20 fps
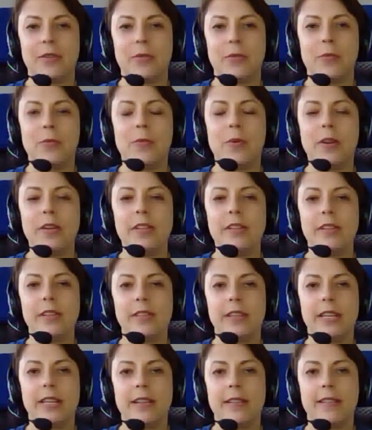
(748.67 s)
one of the
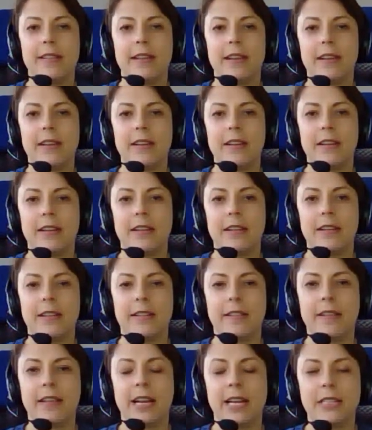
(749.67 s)
things that
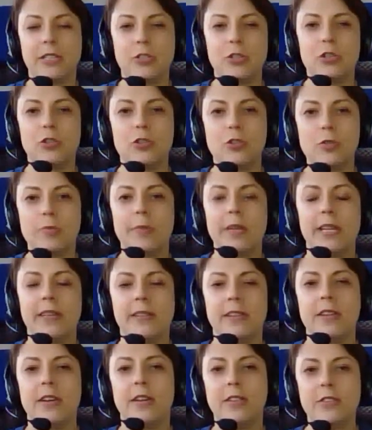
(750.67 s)
has kind of struck me
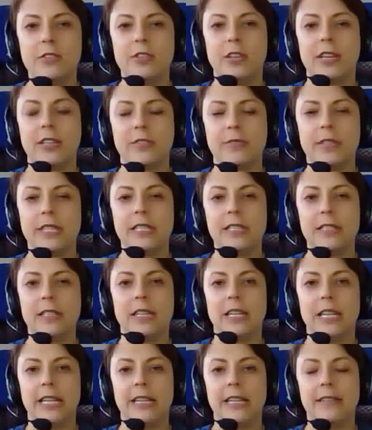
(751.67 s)
as a contrast
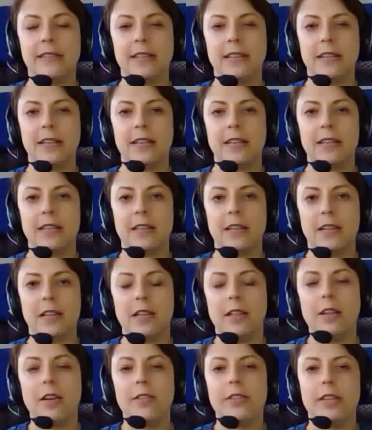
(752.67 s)
recently is that a
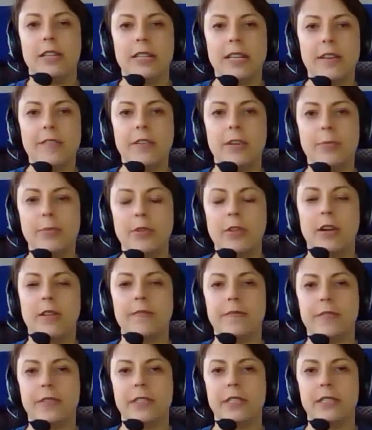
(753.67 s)
lot of the DevOps
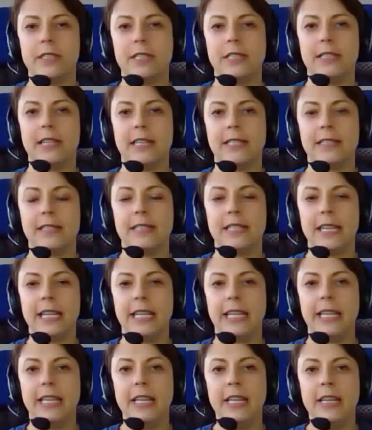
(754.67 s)
conferences I
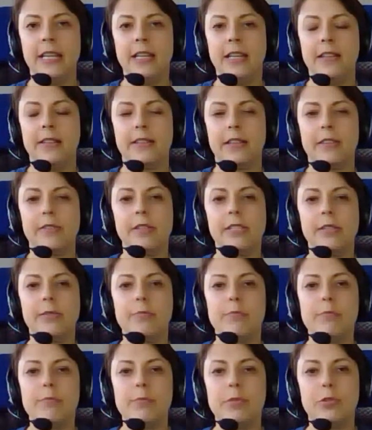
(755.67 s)
see, there
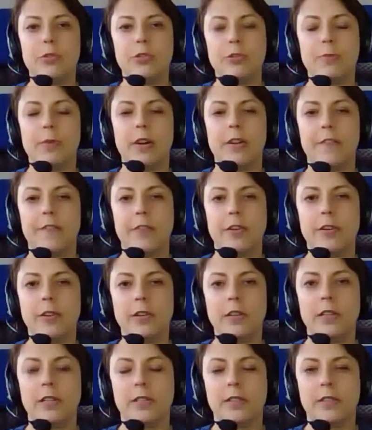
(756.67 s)
is much more
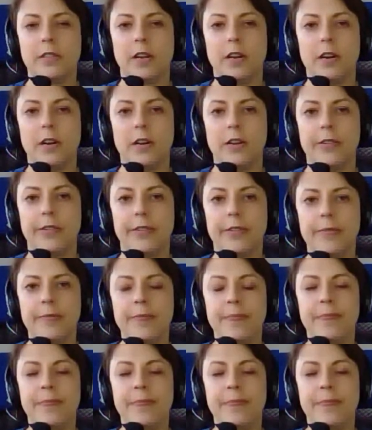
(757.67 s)
focus on